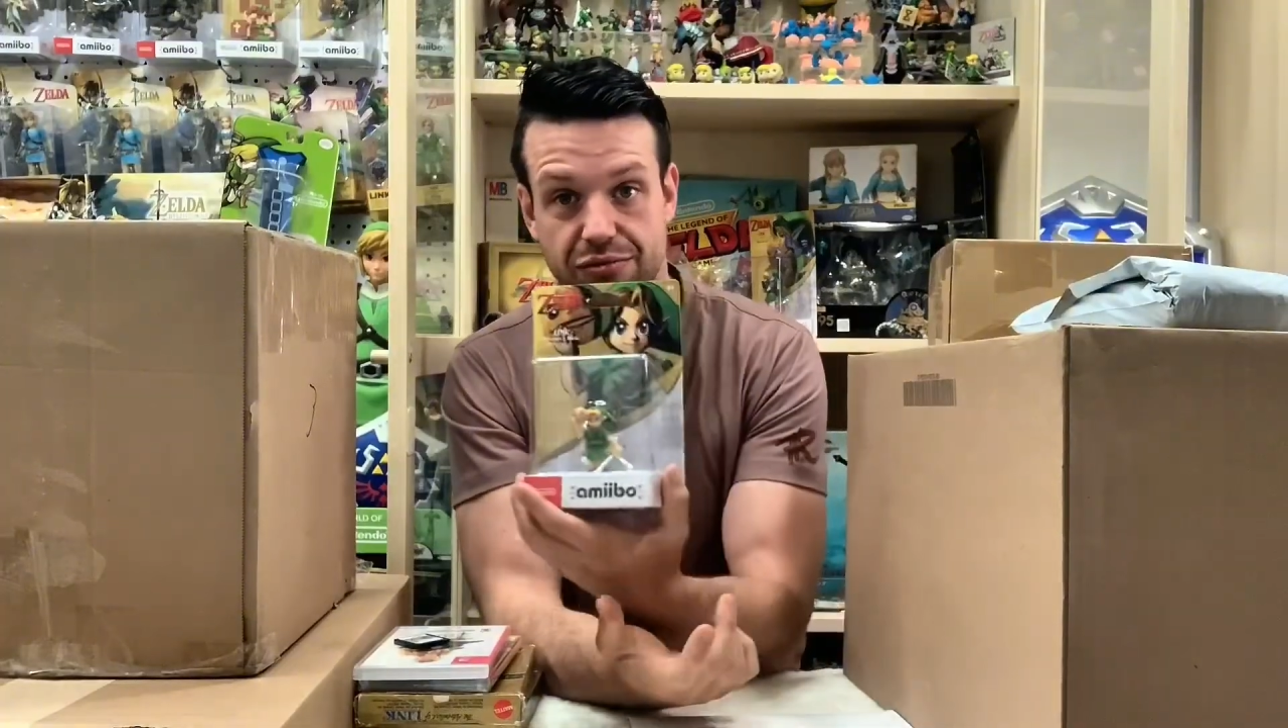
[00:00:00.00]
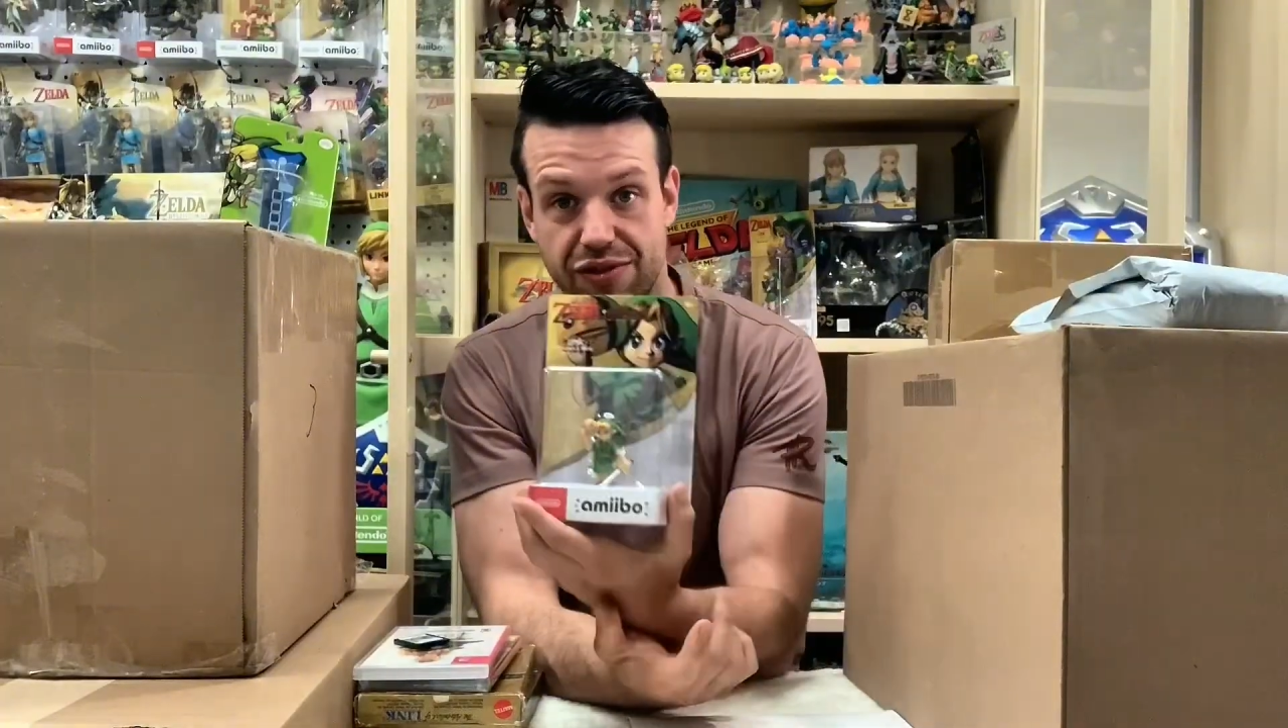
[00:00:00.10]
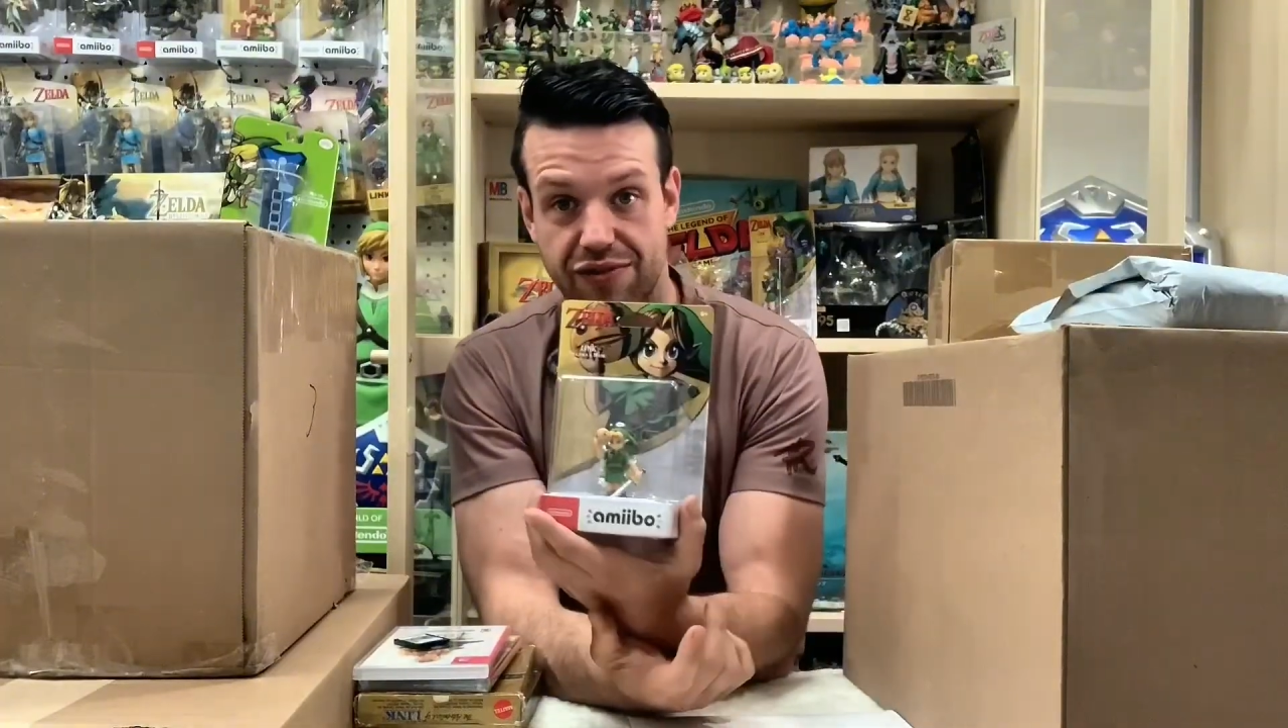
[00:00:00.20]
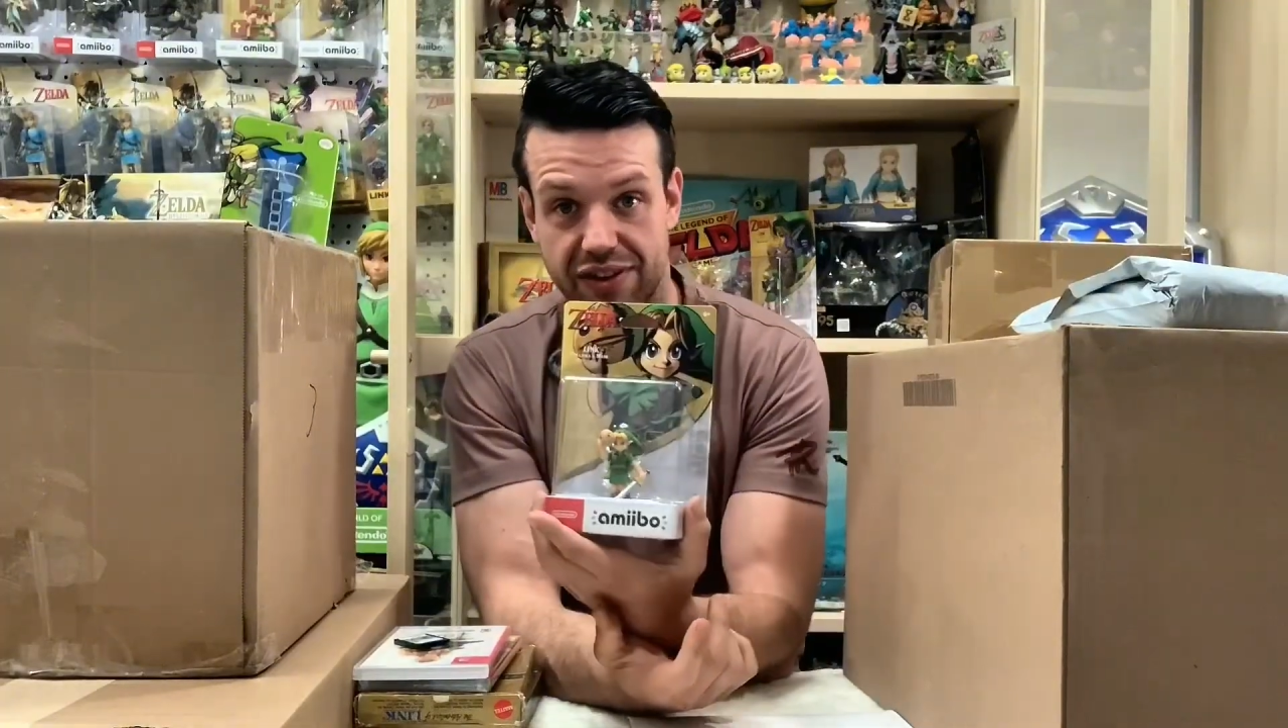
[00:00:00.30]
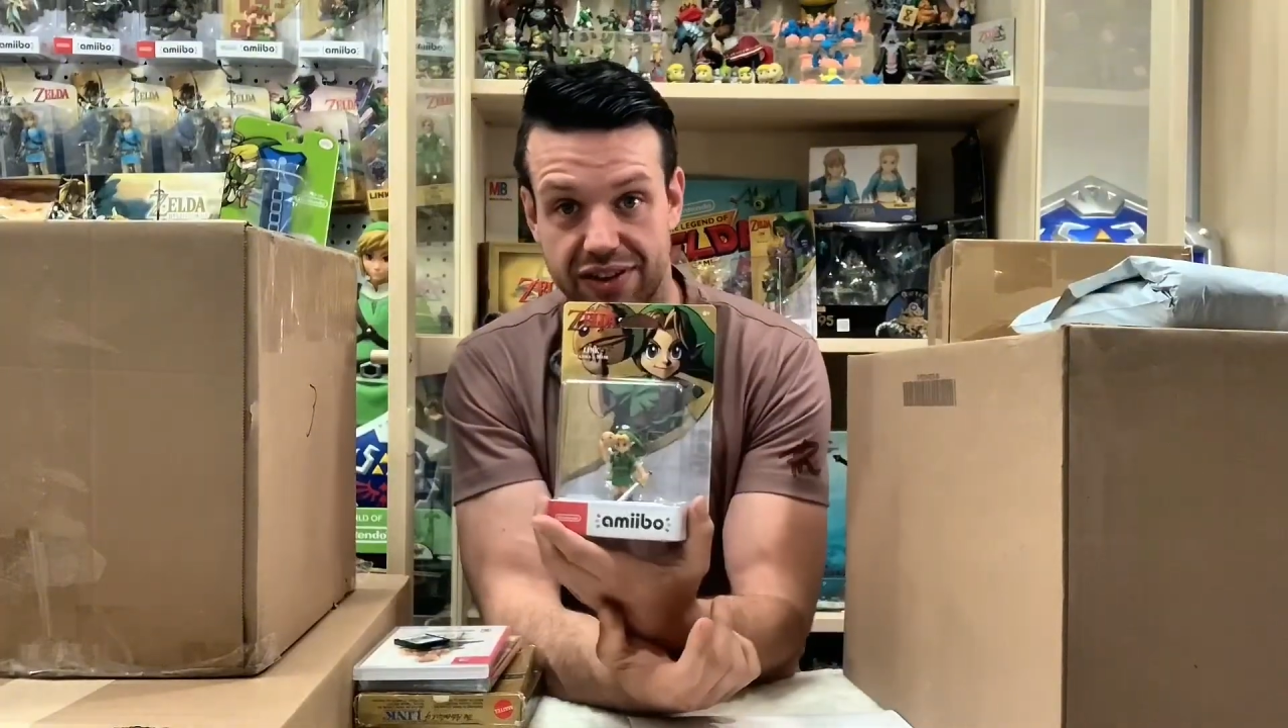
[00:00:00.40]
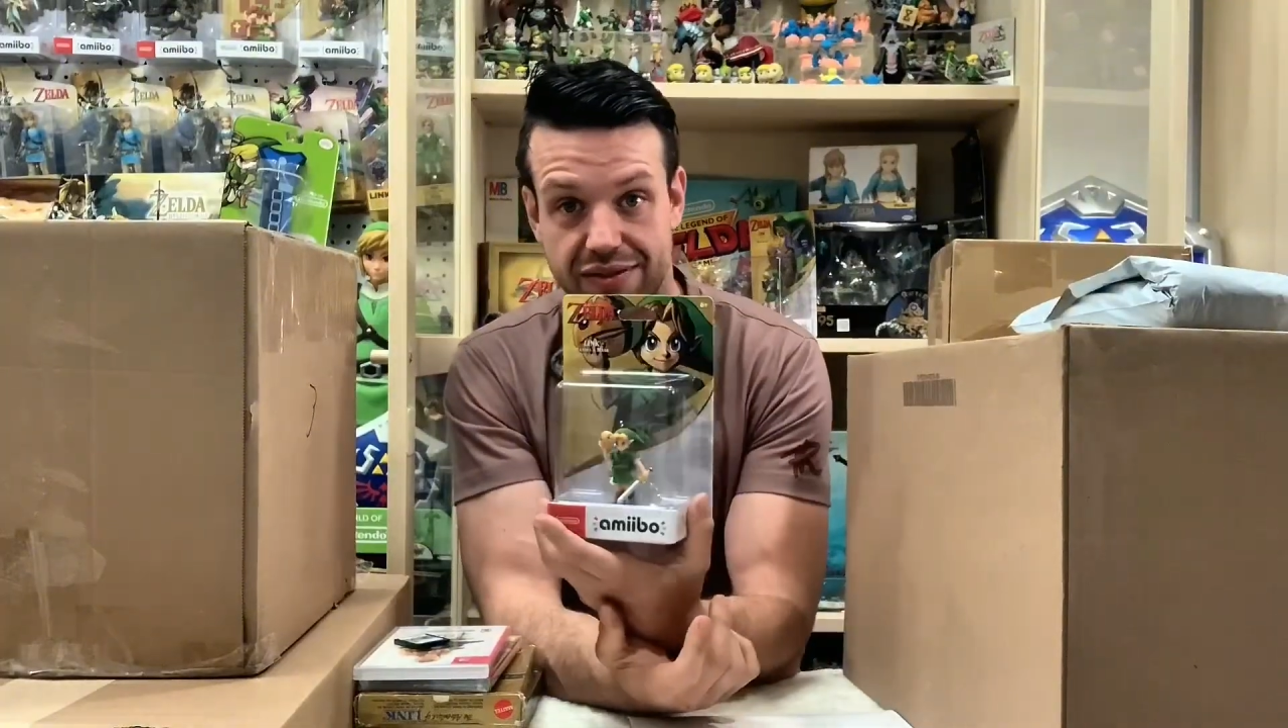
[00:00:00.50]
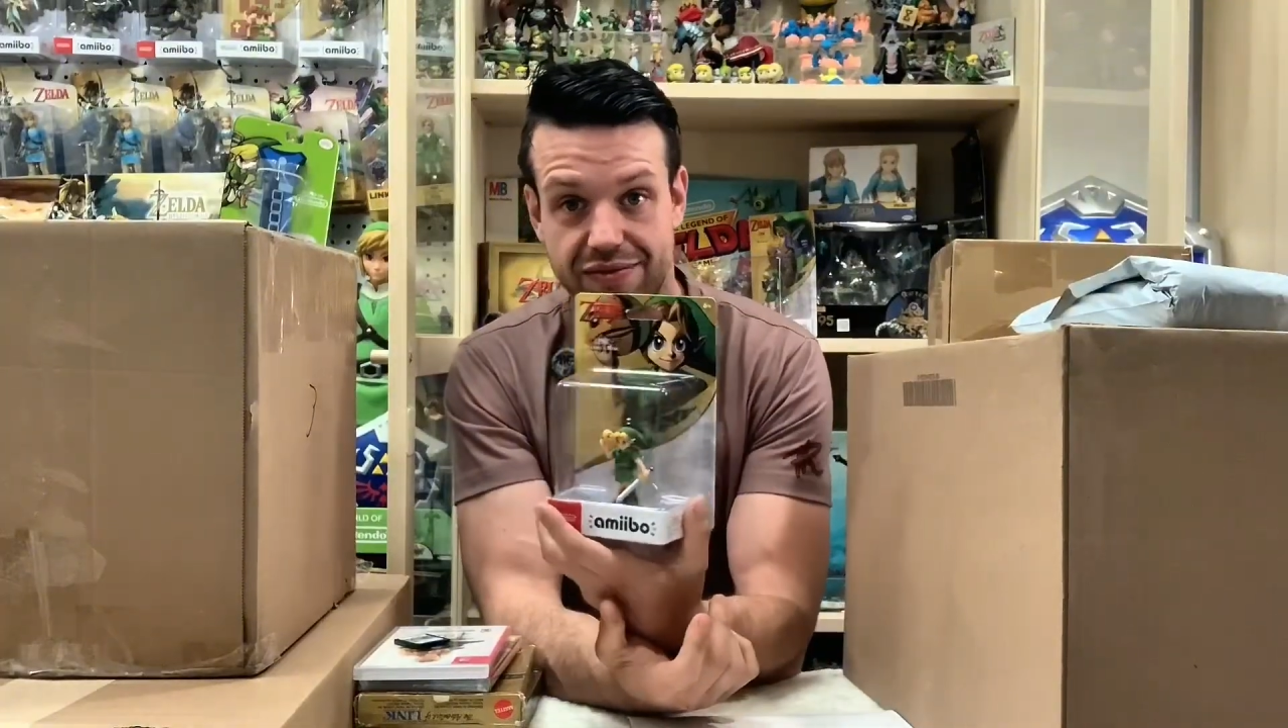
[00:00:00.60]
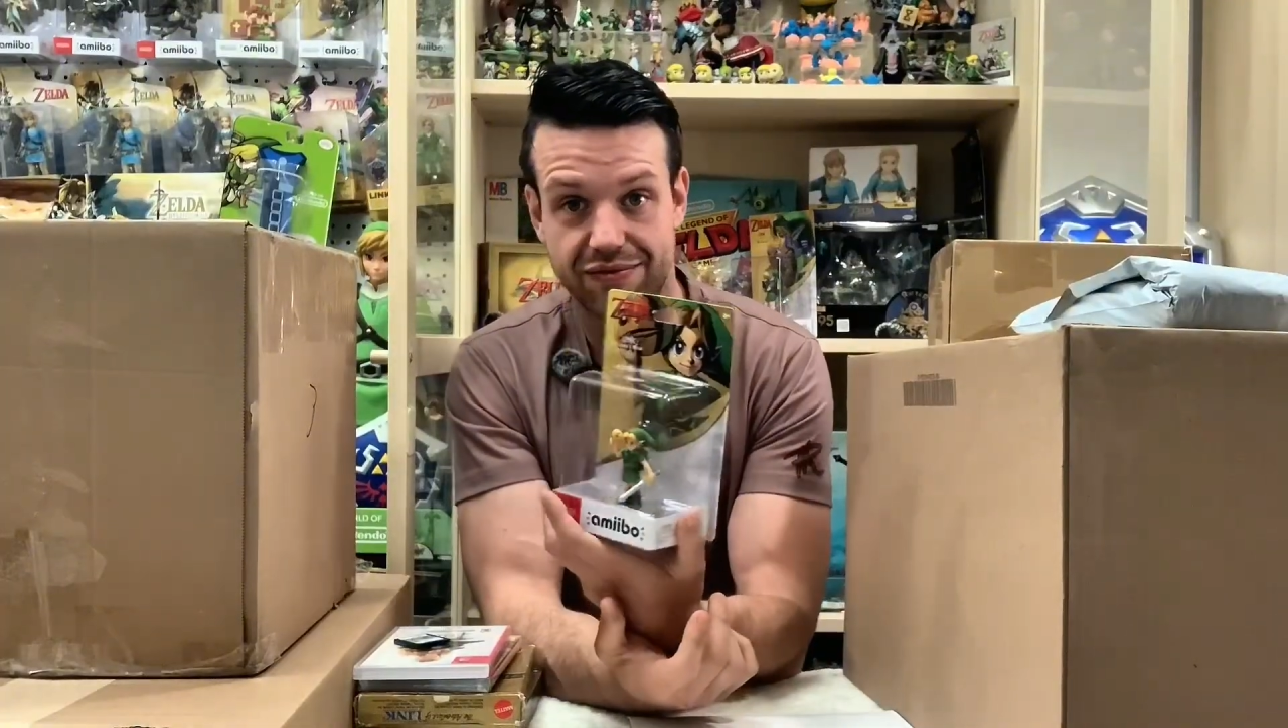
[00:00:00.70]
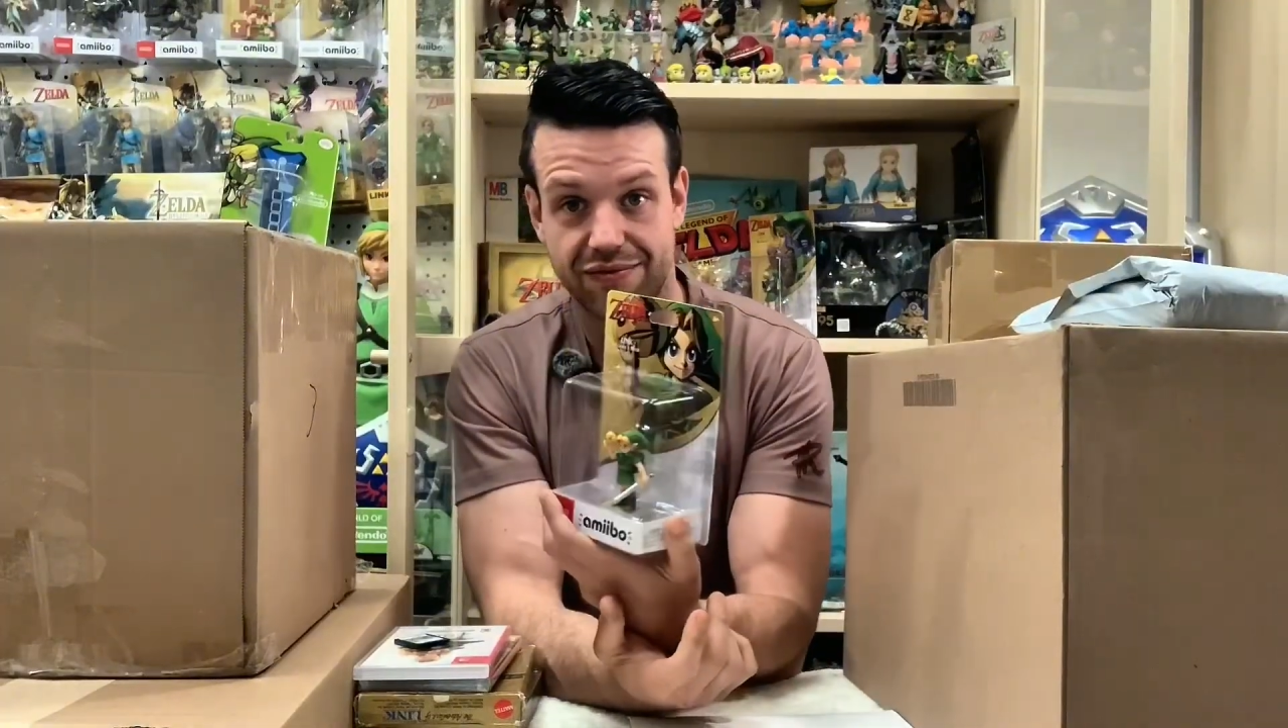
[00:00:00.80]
refunded